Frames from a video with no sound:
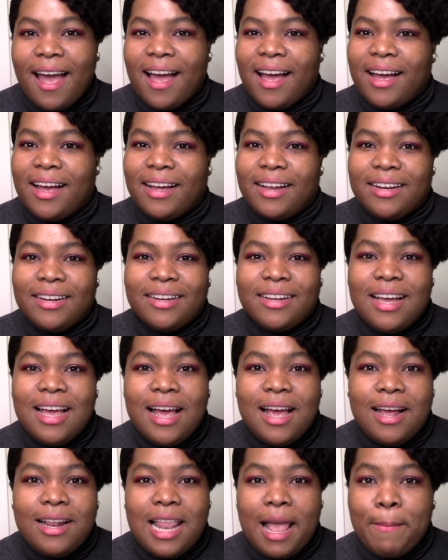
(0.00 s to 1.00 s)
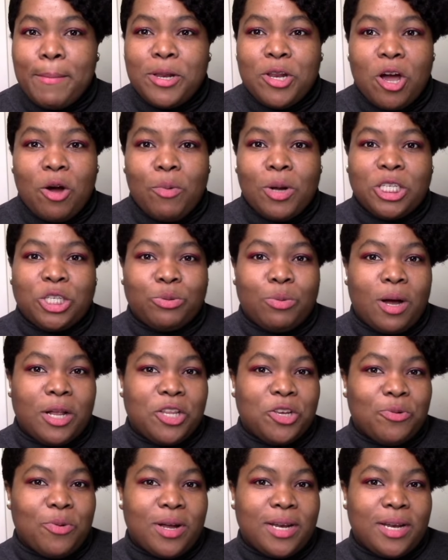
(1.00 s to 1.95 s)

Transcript: And let me know which one you